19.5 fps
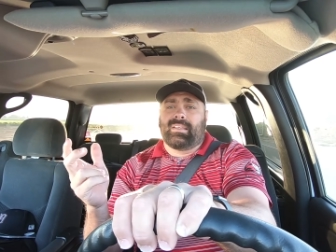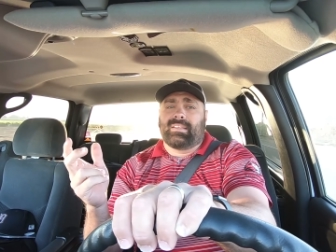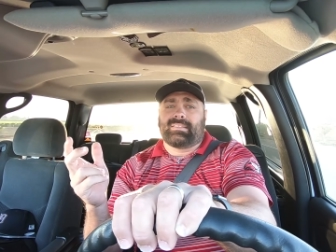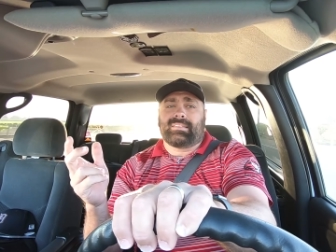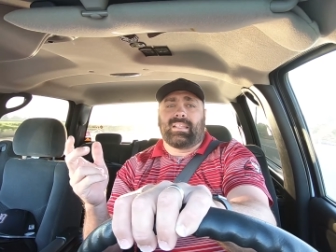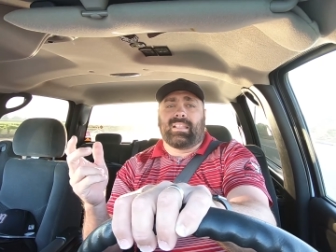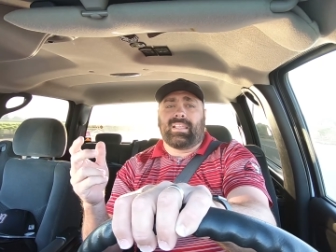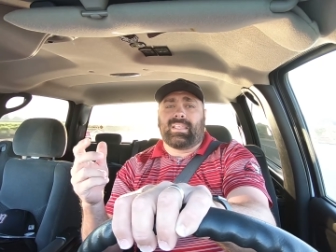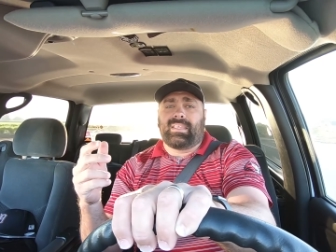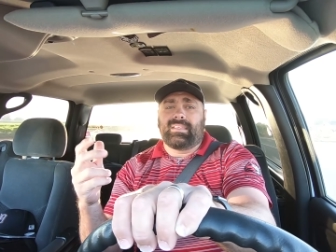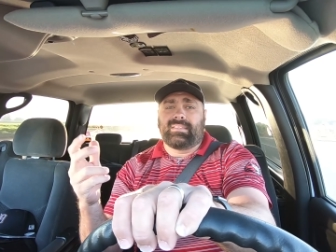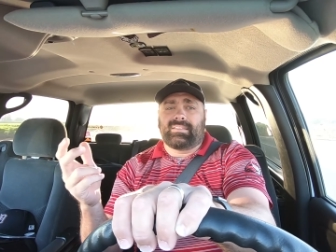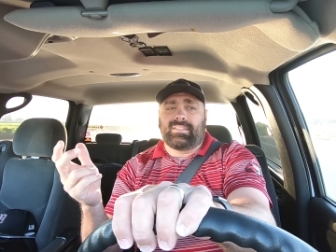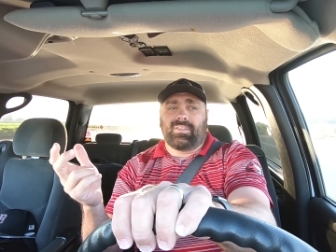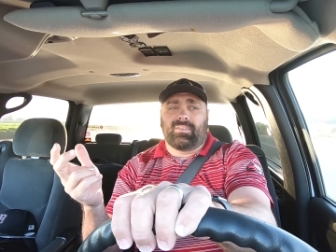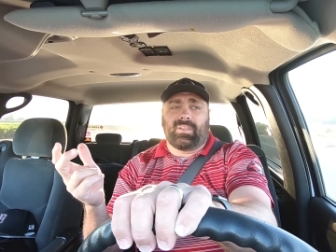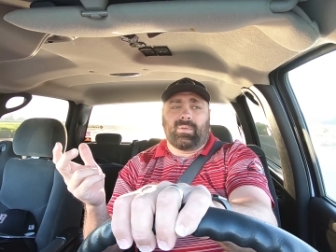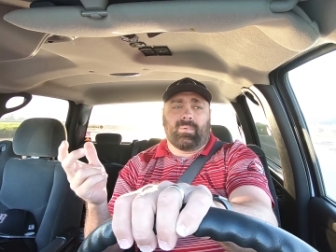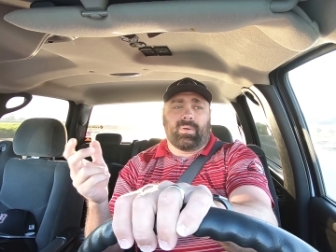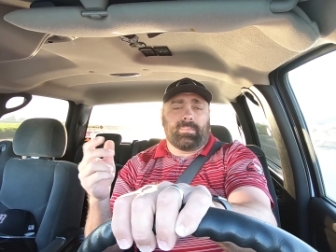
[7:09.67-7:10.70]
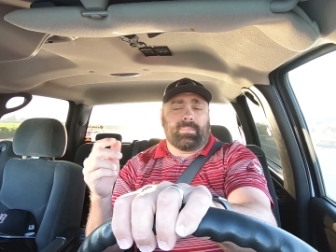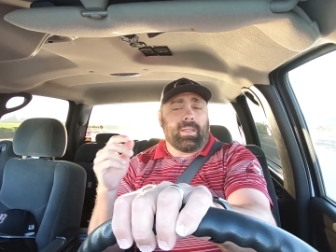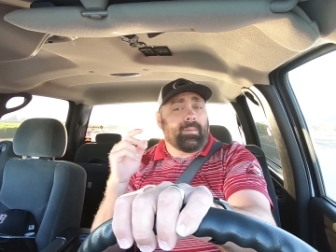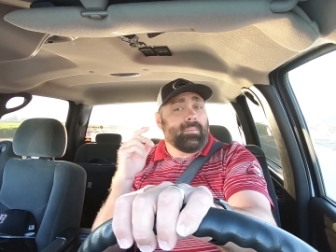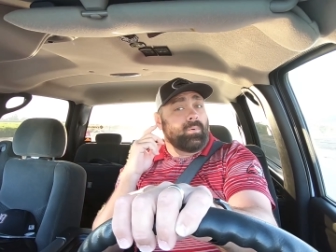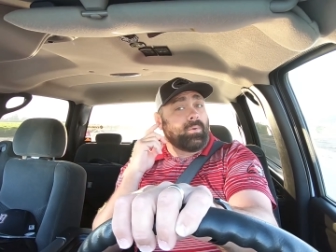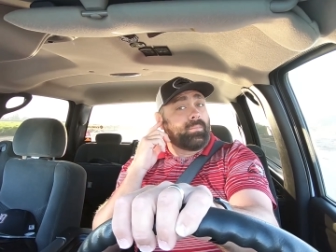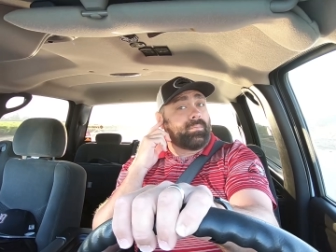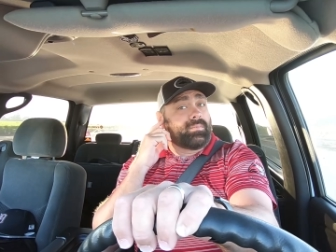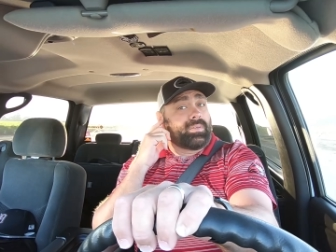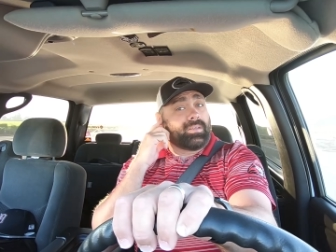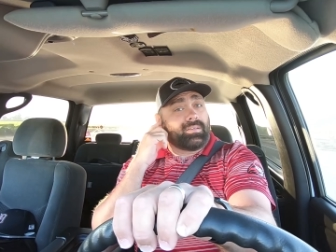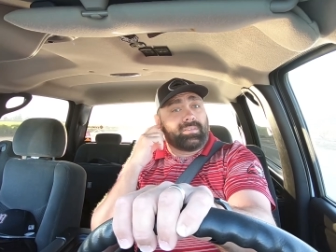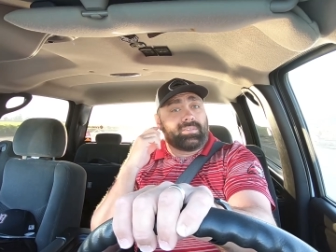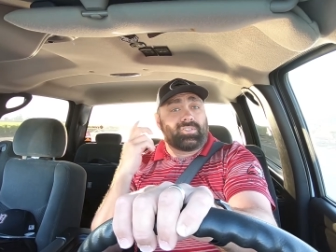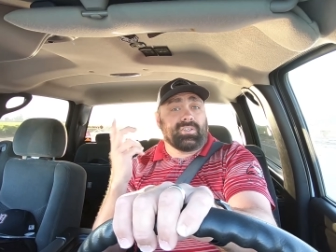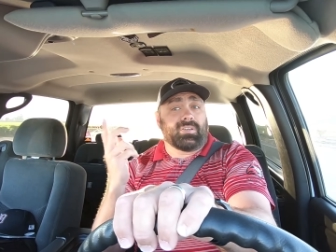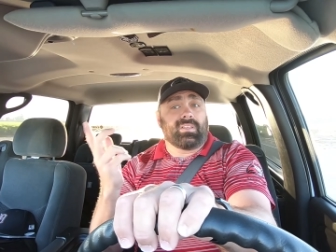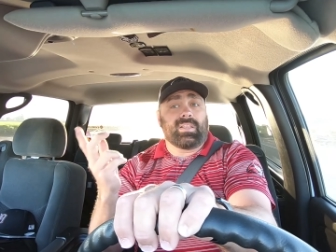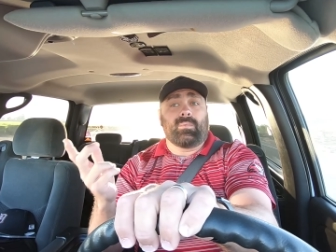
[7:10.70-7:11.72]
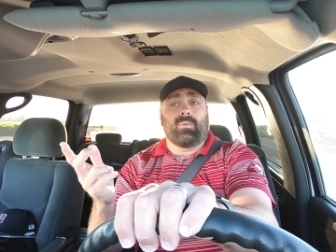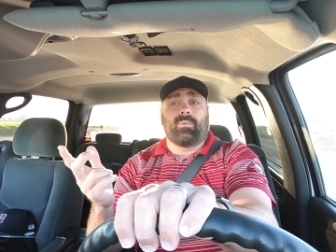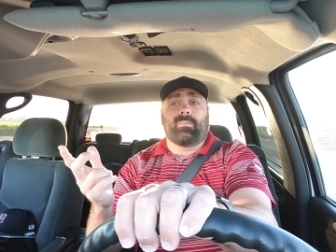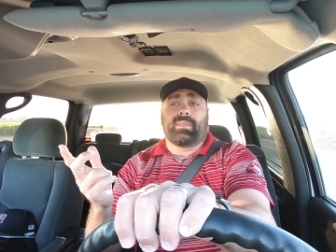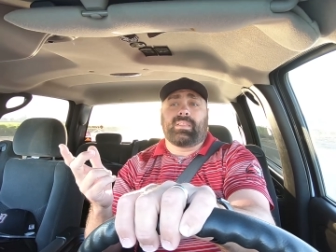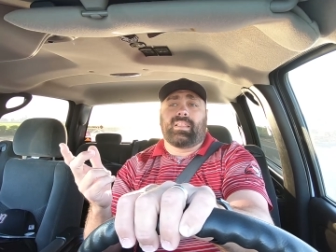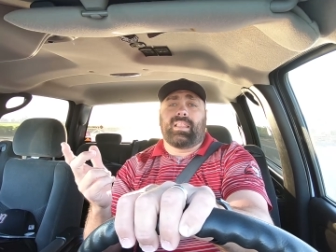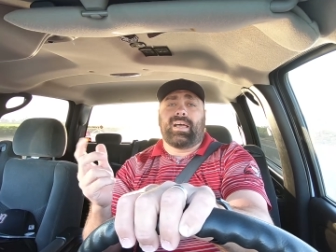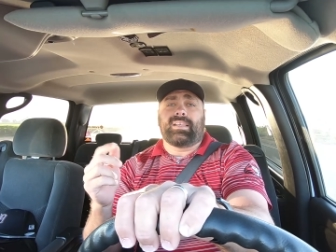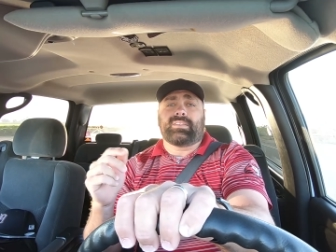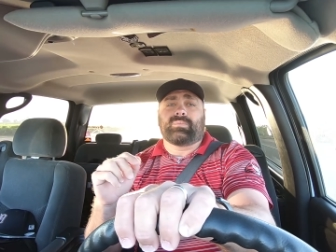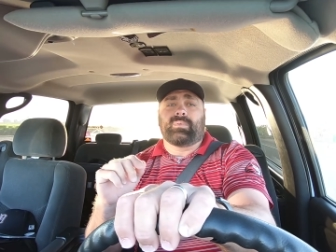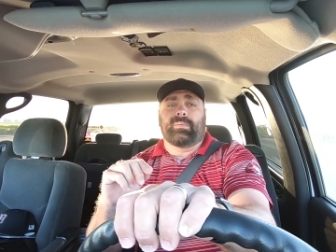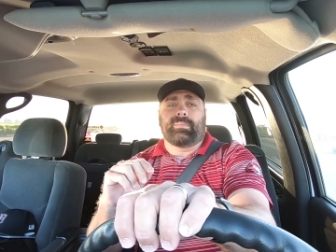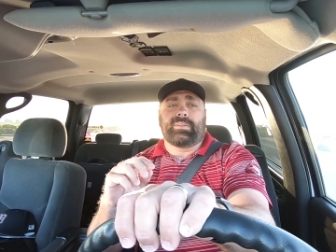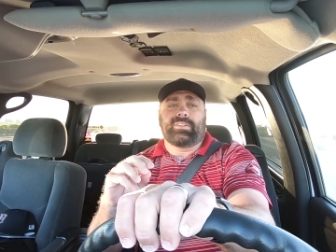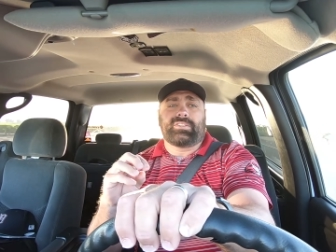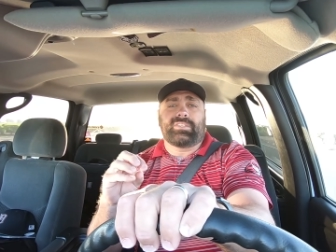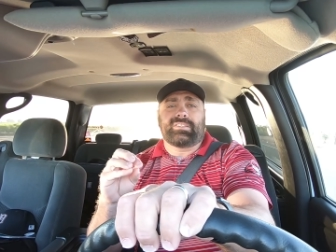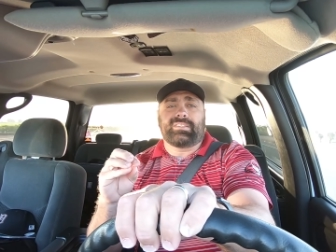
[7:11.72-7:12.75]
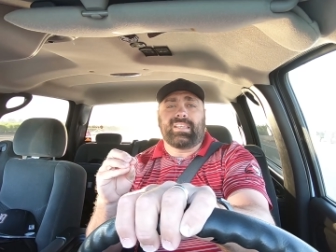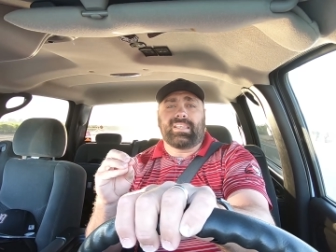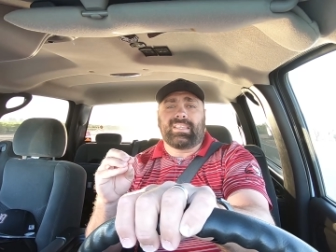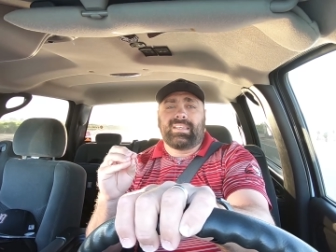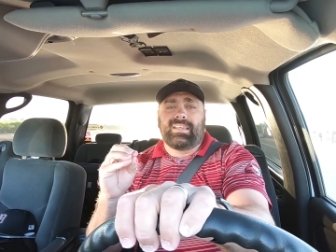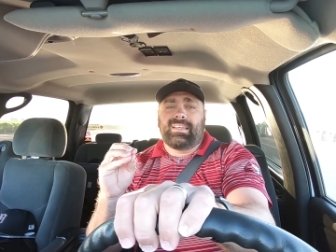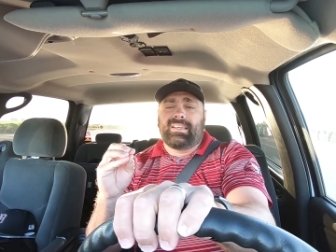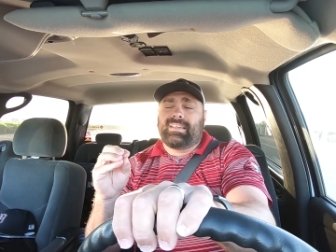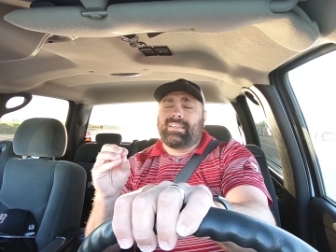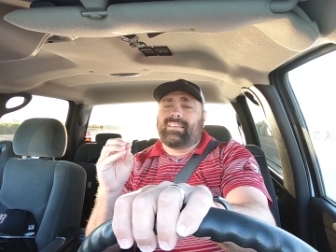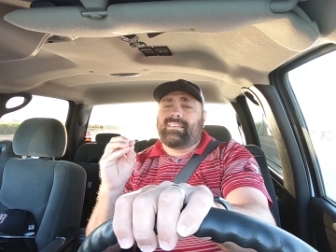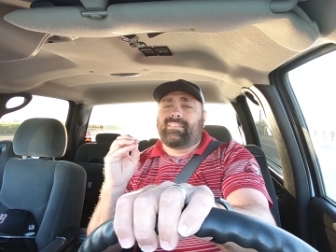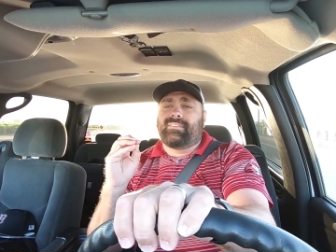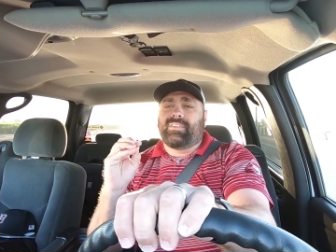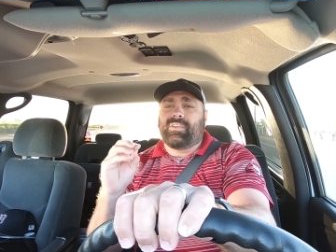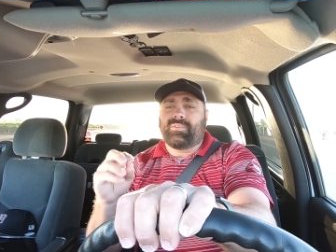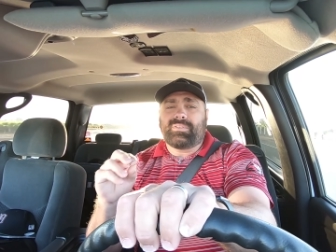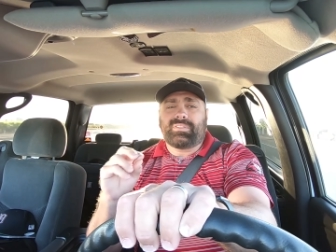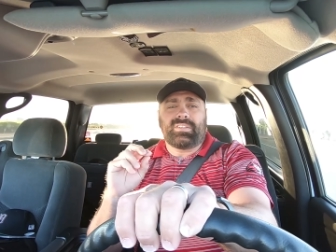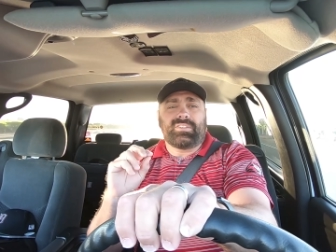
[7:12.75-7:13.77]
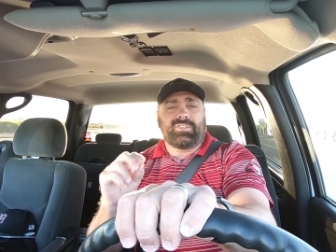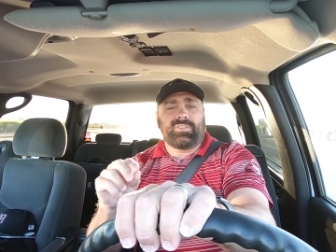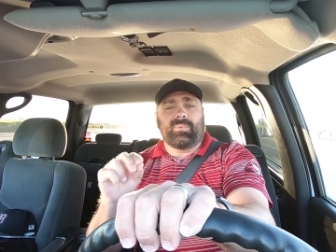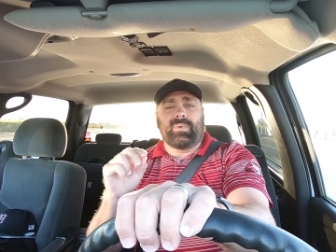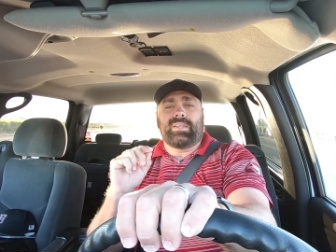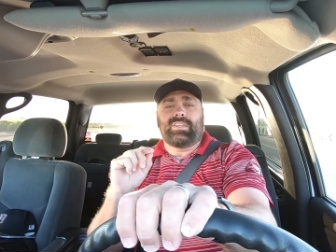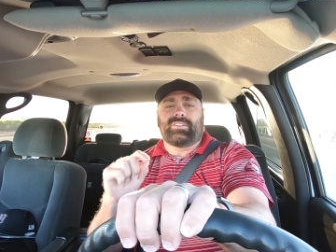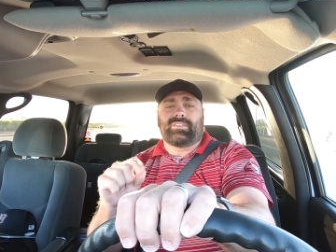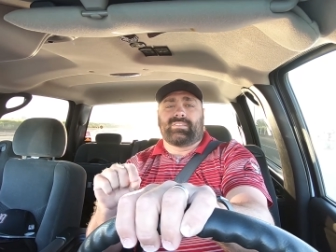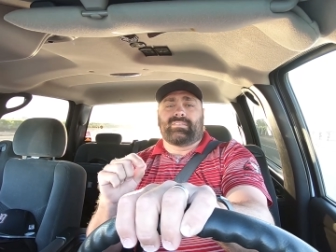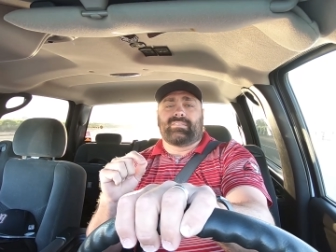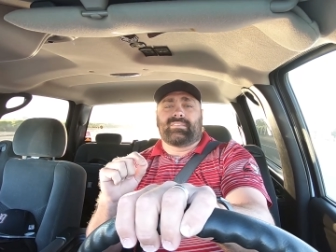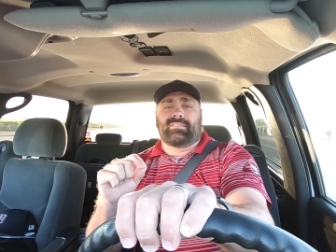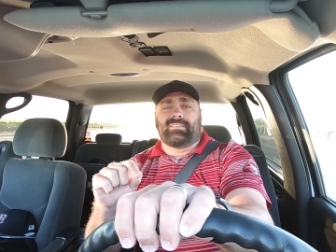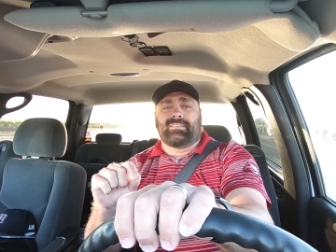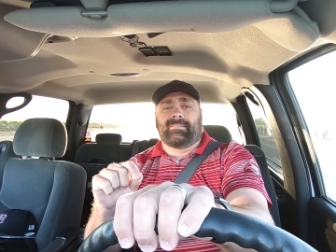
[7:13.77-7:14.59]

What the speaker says: It's not like he's the only one. Probably won't, certainly won't be the last one. It's just like those situations,